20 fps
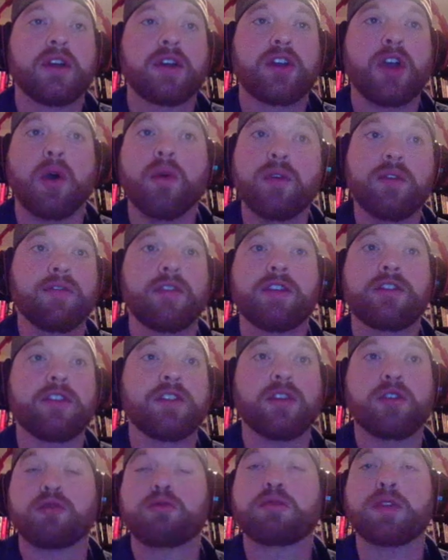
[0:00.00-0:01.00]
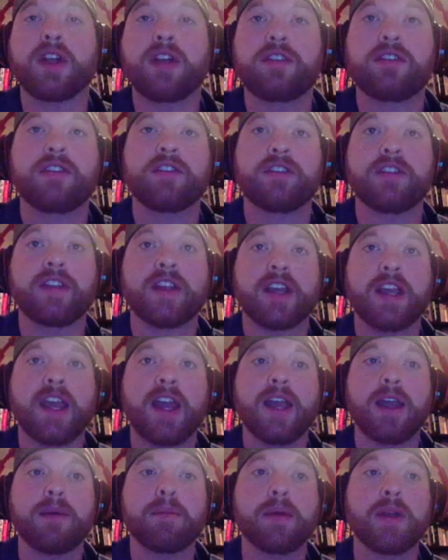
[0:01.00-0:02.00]
go and visit those places in the
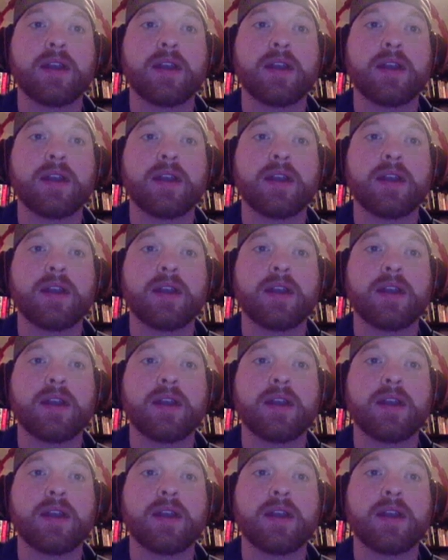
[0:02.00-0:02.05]
game.